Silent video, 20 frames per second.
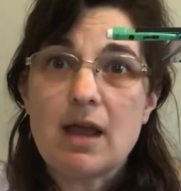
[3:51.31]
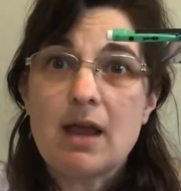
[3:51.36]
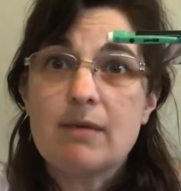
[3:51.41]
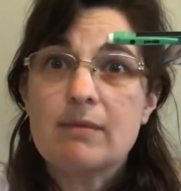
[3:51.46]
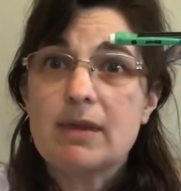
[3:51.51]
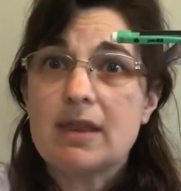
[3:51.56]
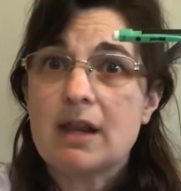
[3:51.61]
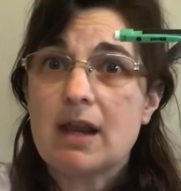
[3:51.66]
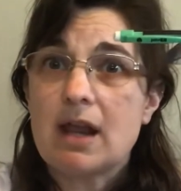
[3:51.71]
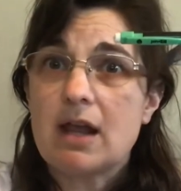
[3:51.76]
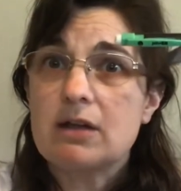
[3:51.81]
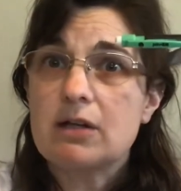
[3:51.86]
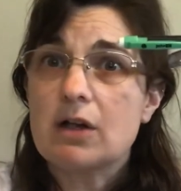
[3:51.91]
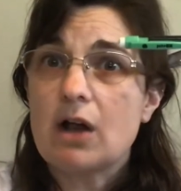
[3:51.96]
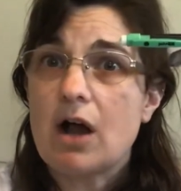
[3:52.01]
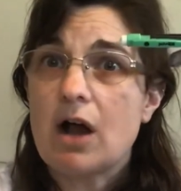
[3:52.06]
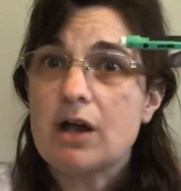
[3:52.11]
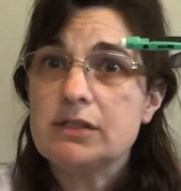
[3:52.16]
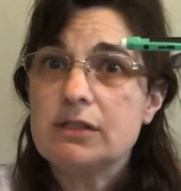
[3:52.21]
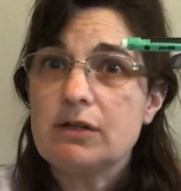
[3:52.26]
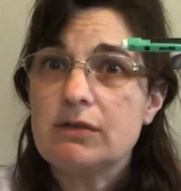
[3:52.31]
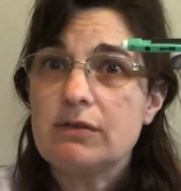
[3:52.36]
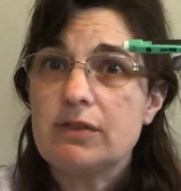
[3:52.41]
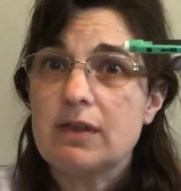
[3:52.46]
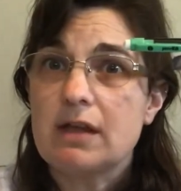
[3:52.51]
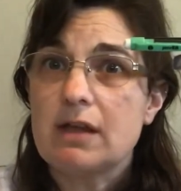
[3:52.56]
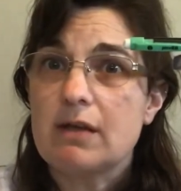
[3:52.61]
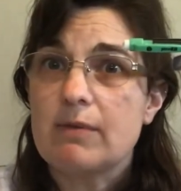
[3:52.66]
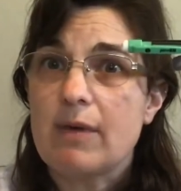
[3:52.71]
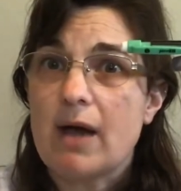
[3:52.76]
But then I could also
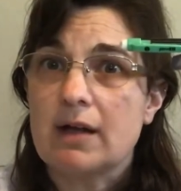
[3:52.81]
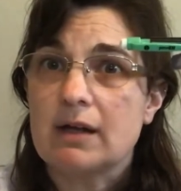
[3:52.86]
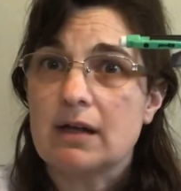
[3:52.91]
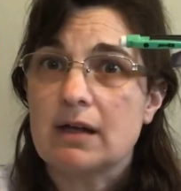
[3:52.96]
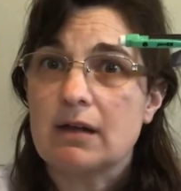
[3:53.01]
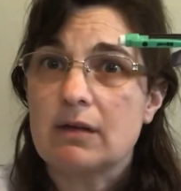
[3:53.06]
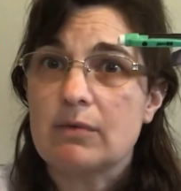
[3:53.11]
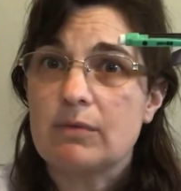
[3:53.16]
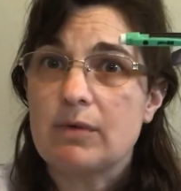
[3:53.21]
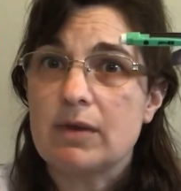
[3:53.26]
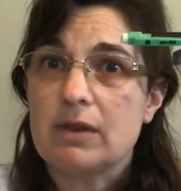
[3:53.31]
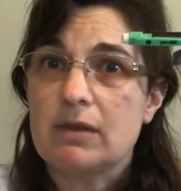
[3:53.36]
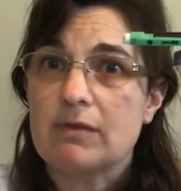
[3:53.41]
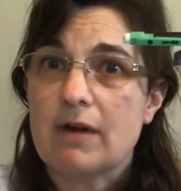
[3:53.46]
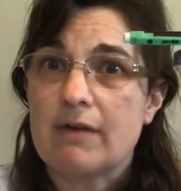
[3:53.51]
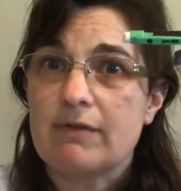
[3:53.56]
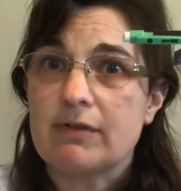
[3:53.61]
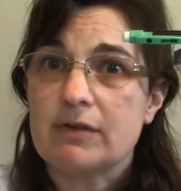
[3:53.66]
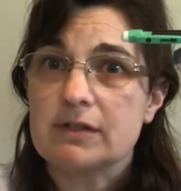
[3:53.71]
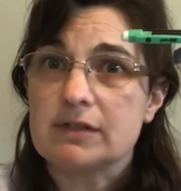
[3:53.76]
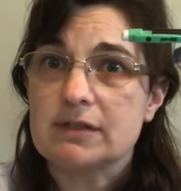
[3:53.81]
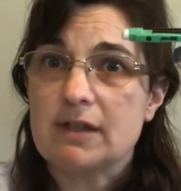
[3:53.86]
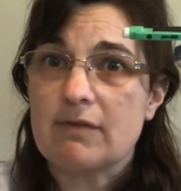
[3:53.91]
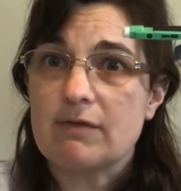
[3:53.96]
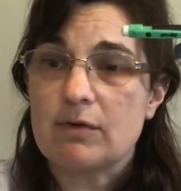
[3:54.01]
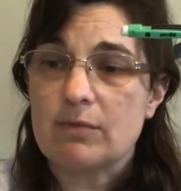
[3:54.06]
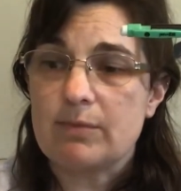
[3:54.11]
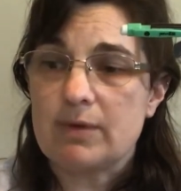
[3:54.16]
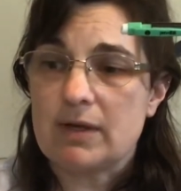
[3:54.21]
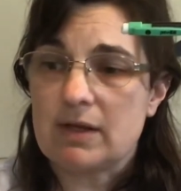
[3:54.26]
think about it with the reference
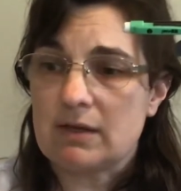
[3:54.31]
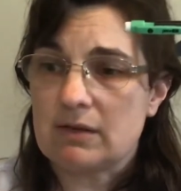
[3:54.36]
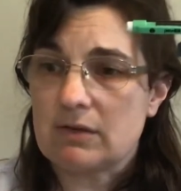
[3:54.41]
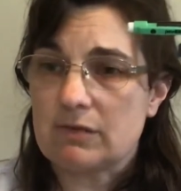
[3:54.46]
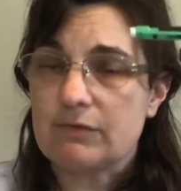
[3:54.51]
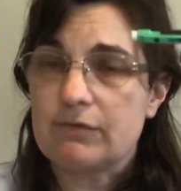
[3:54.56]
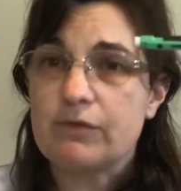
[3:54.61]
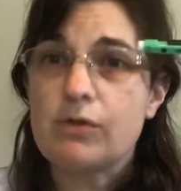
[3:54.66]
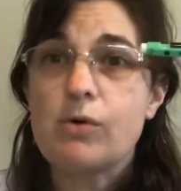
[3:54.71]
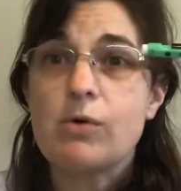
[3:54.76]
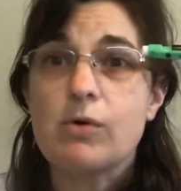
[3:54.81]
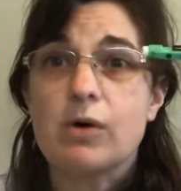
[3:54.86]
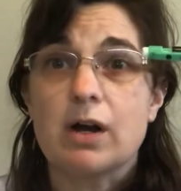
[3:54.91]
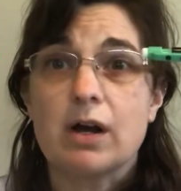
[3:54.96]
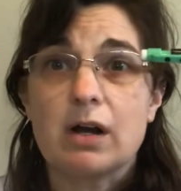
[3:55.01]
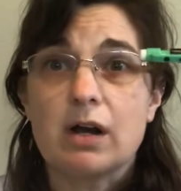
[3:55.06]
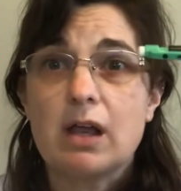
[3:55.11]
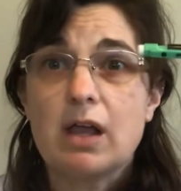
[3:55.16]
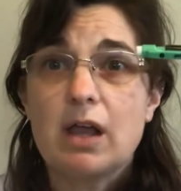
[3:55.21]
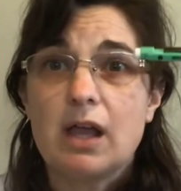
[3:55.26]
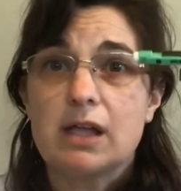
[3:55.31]
level being the floor.